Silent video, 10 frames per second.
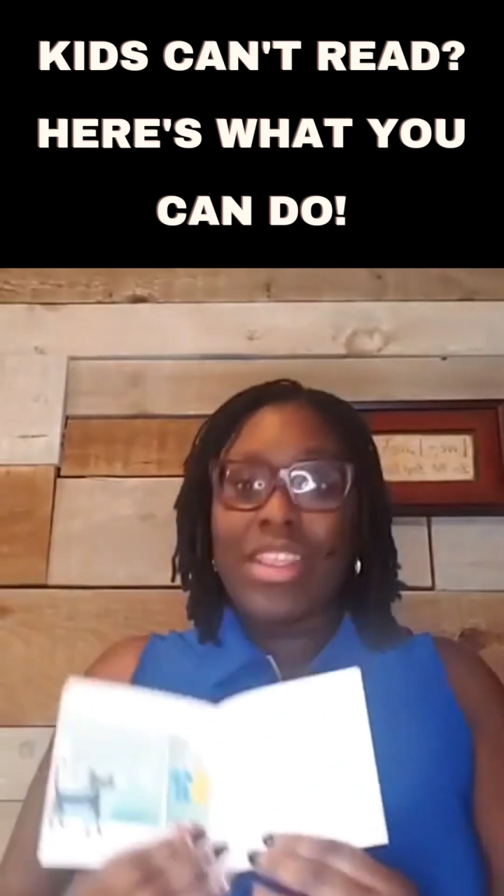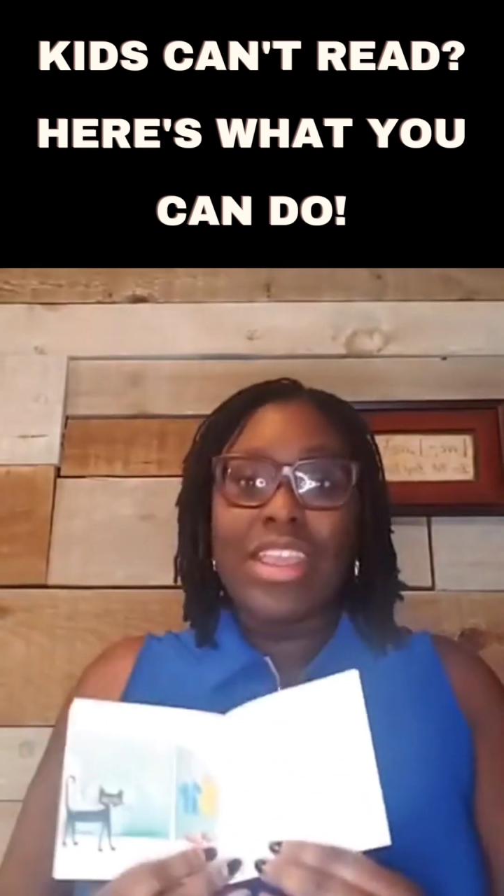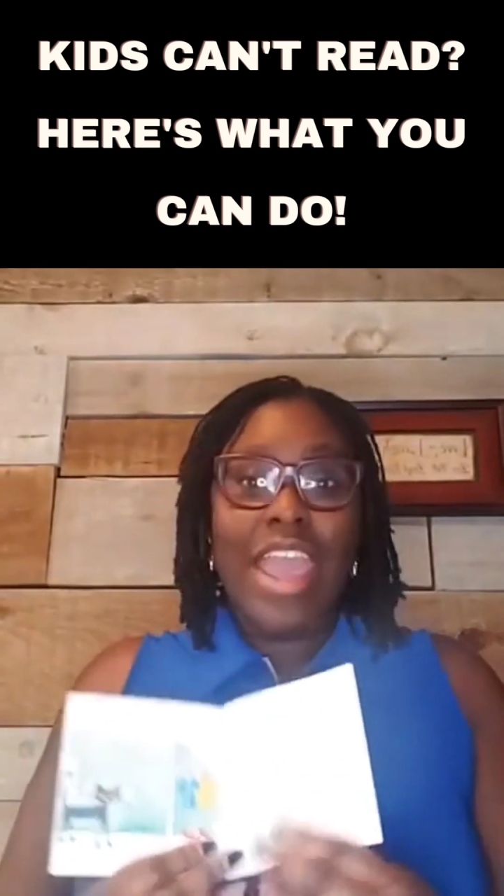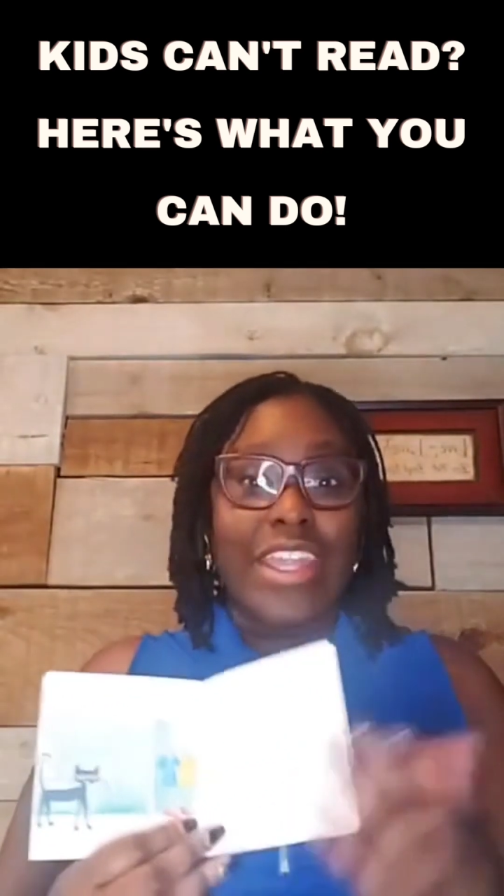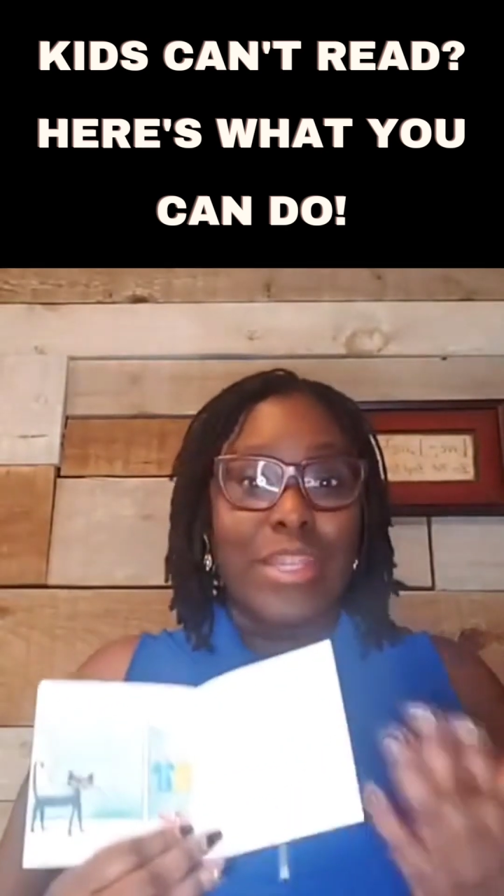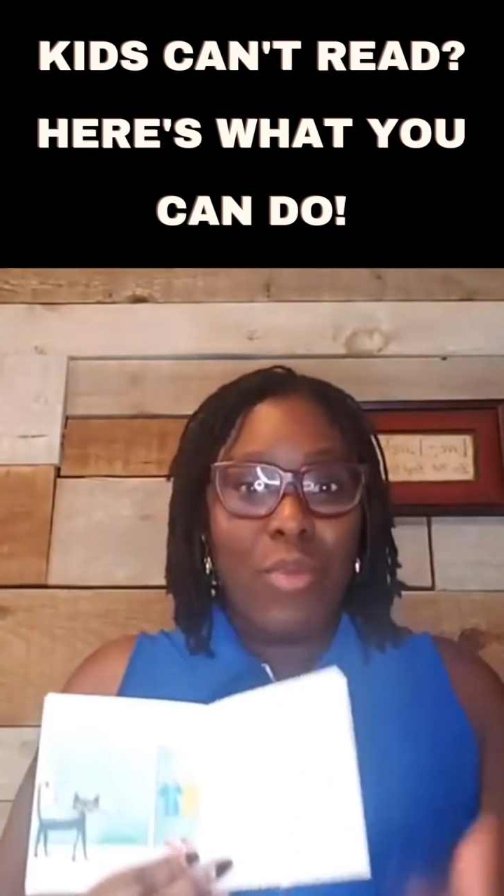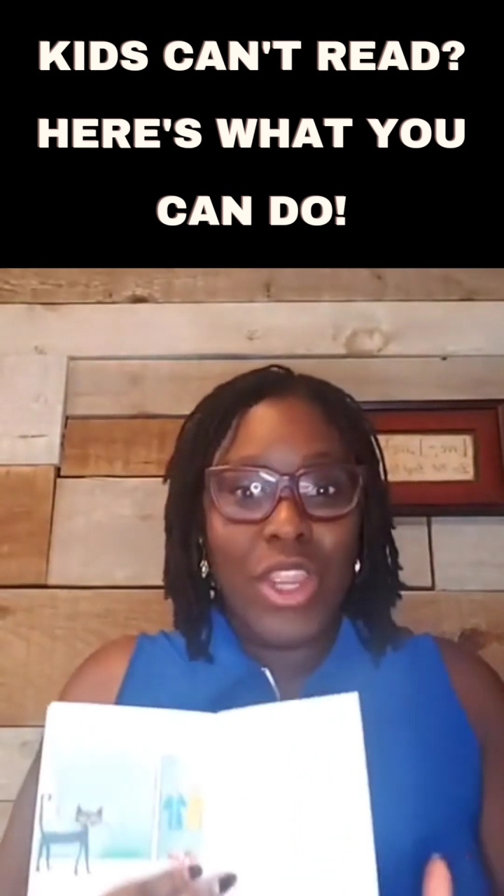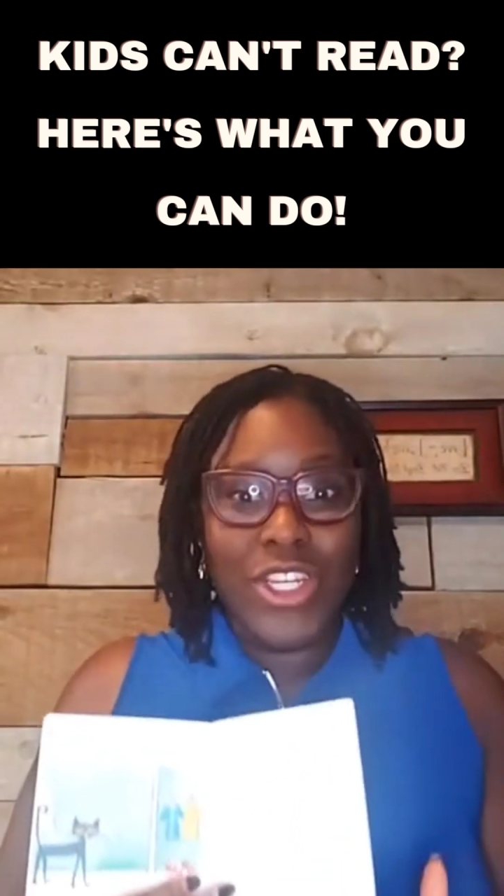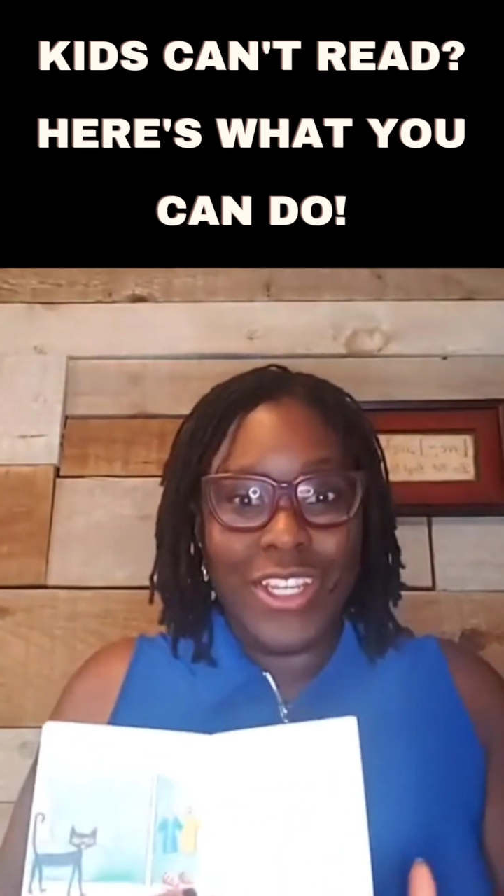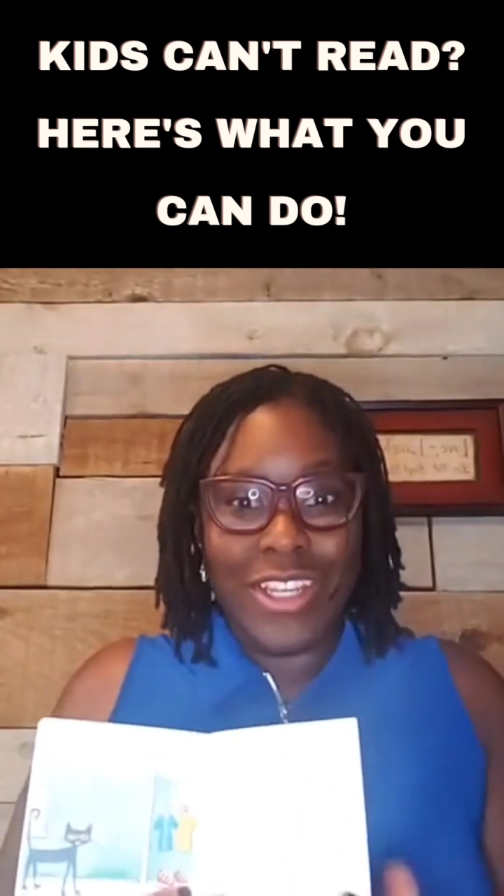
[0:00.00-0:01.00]

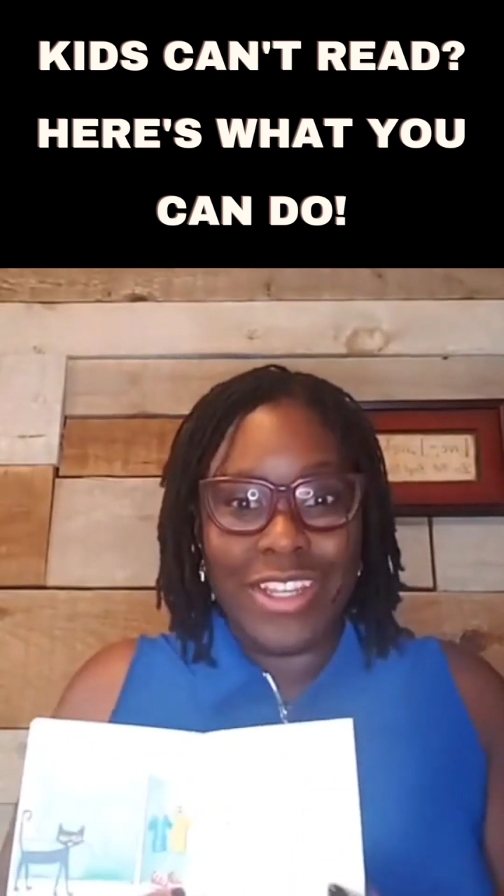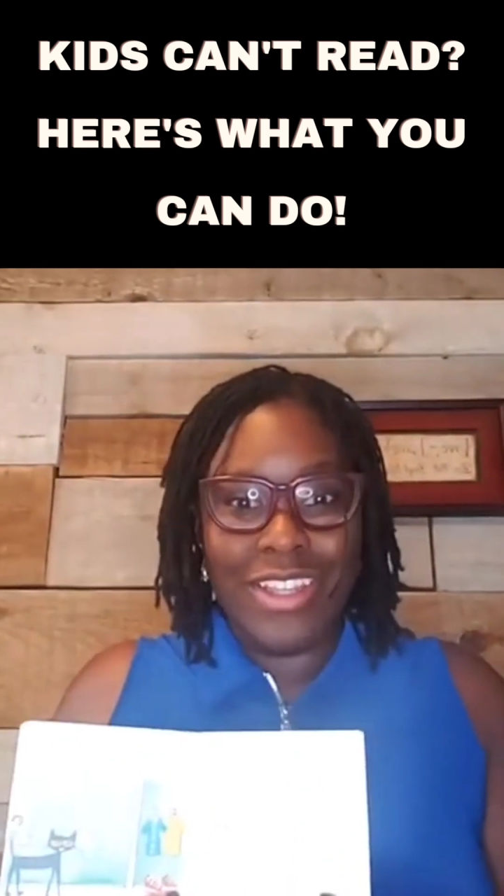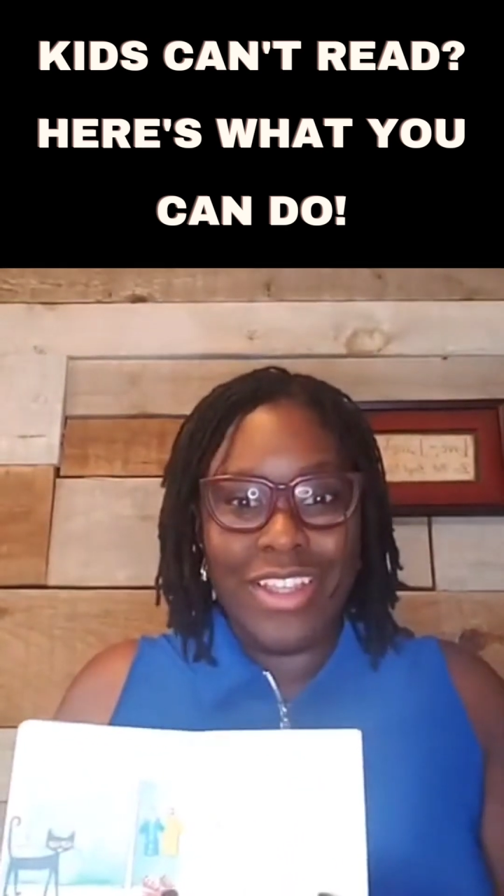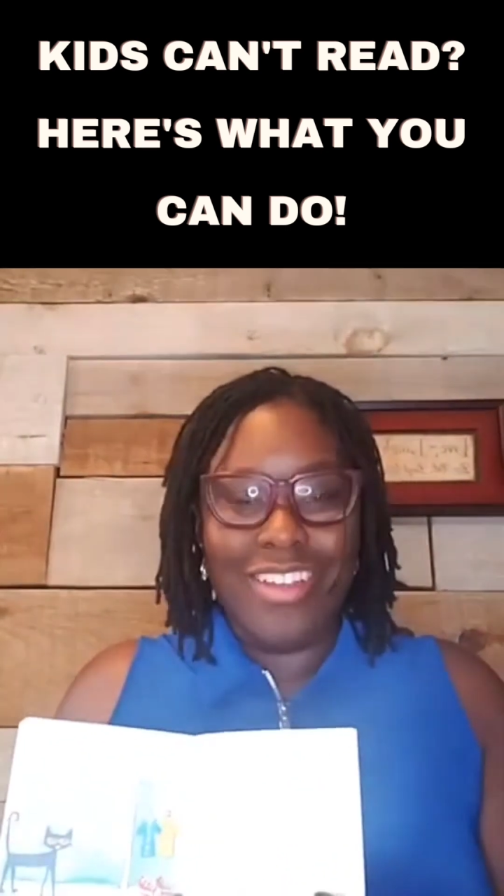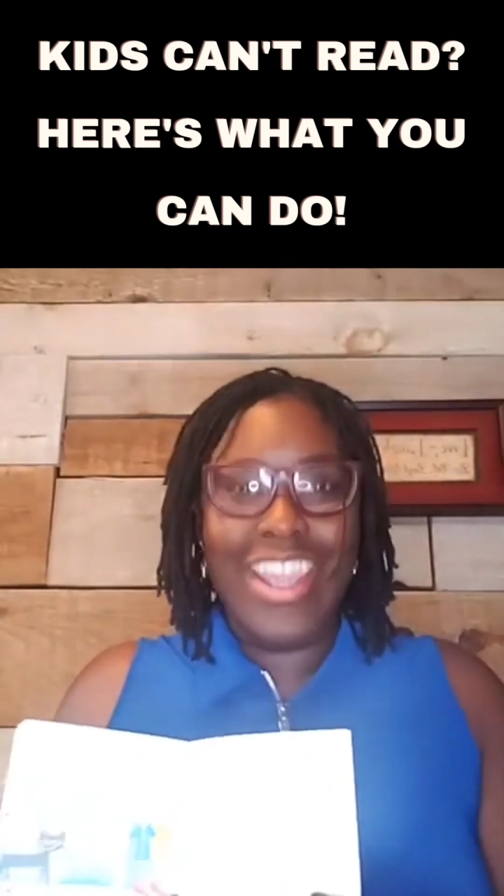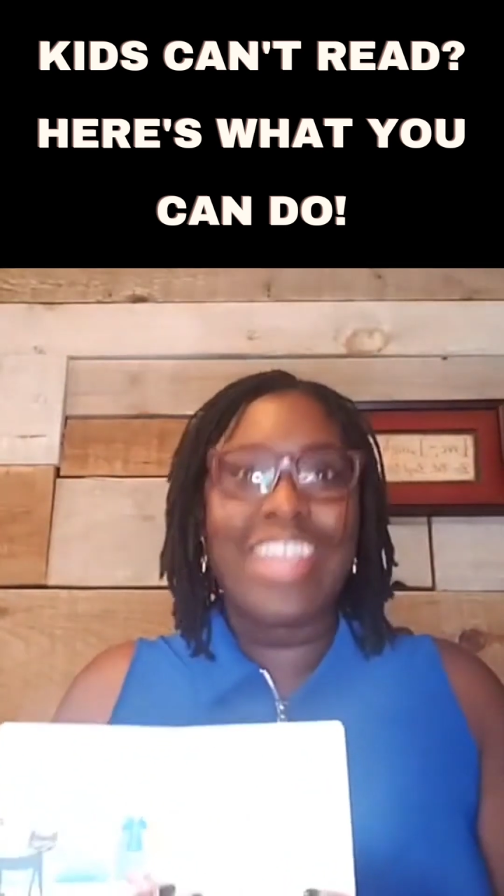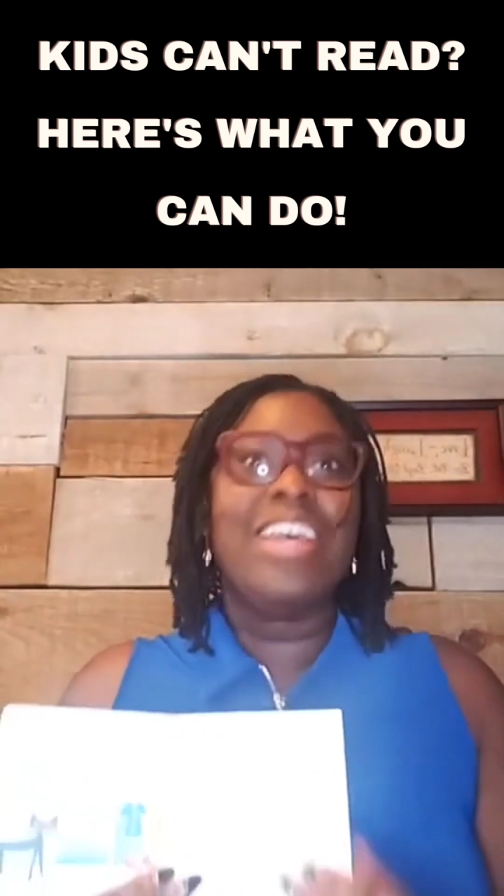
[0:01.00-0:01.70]
expression, right?